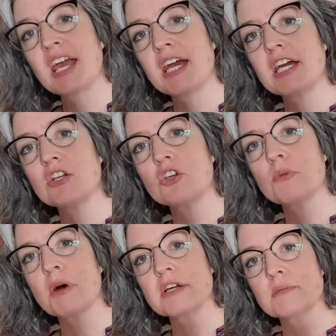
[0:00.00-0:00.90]
in your
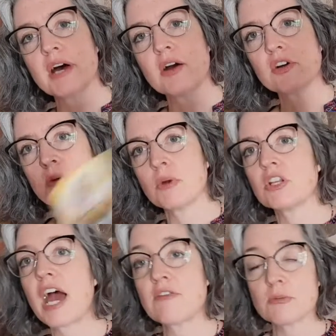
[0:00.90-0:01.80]
possible outcome on
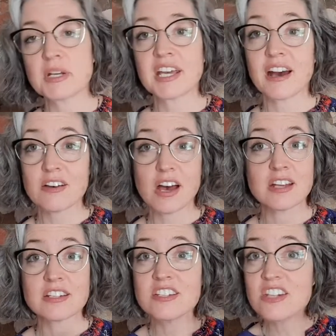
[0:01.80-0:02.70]
everybody else,
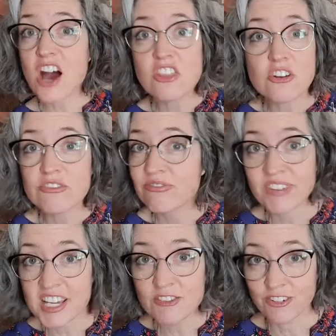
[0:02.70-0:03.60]
another
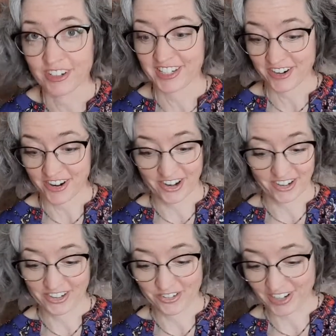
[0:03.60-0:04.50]
favorite
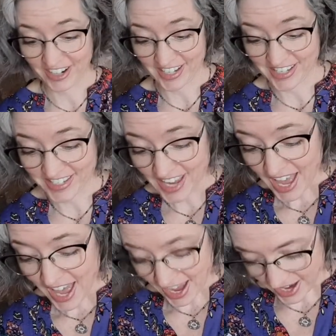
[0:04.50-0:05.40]
card, you guys,
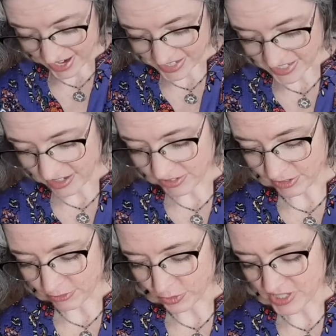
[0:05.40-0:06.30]
uh, Seven
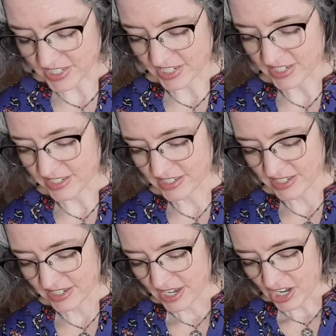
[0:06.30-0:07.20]
of Voices.
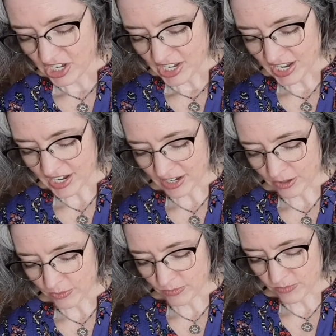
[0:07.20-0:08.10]

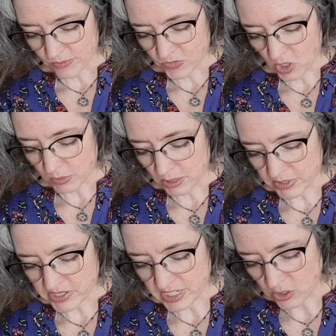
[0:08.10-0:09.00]
Um, there may be
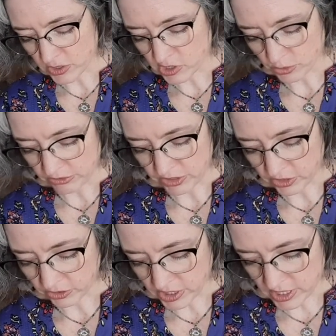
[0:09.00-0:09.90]
secrets
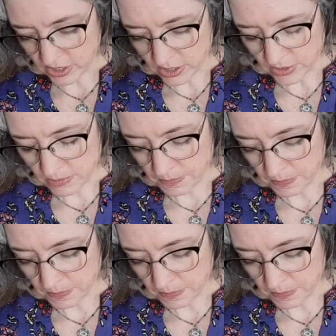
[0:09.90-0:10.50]
revealed here.